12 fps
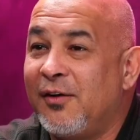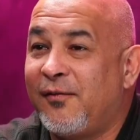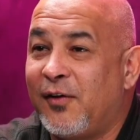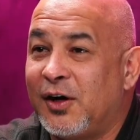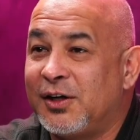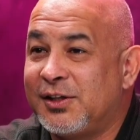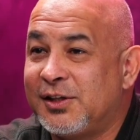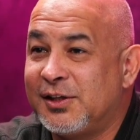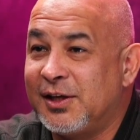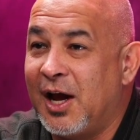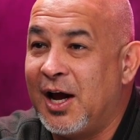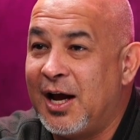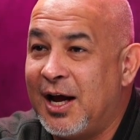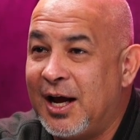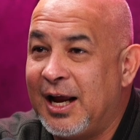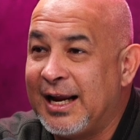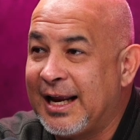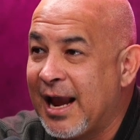first
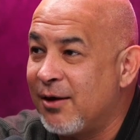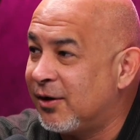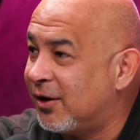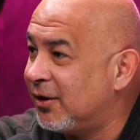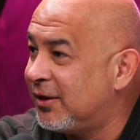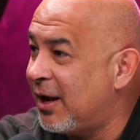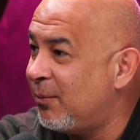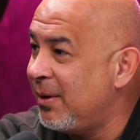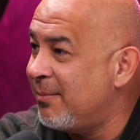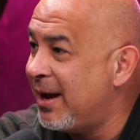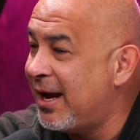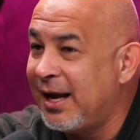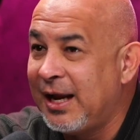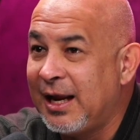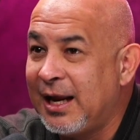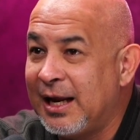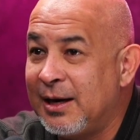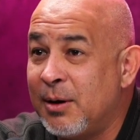encounter that we met
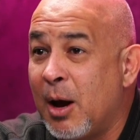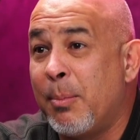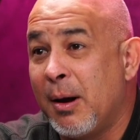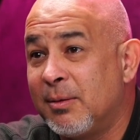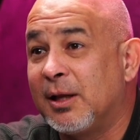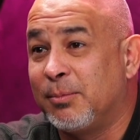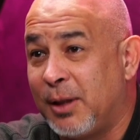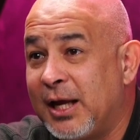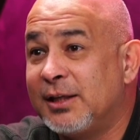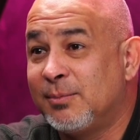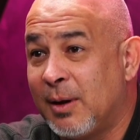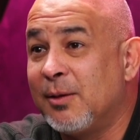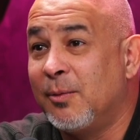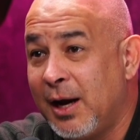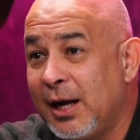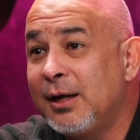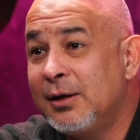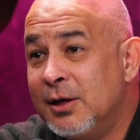in a public place, by the
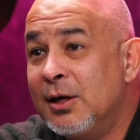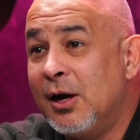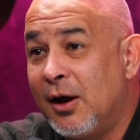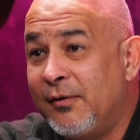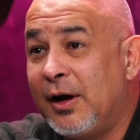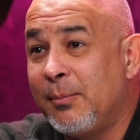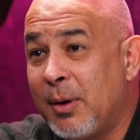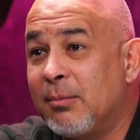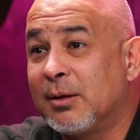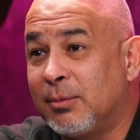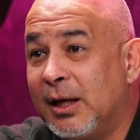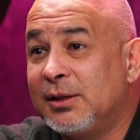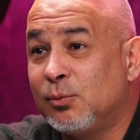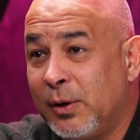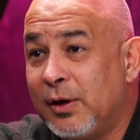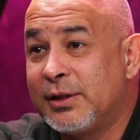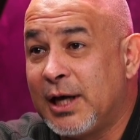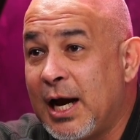way. A very public place. We
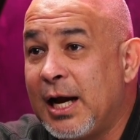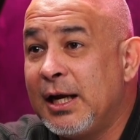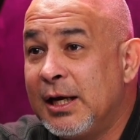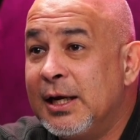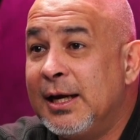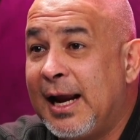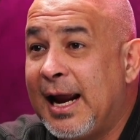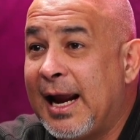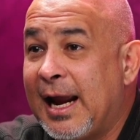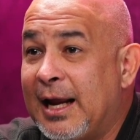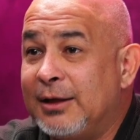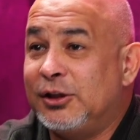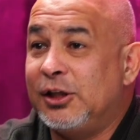were a Thai, and she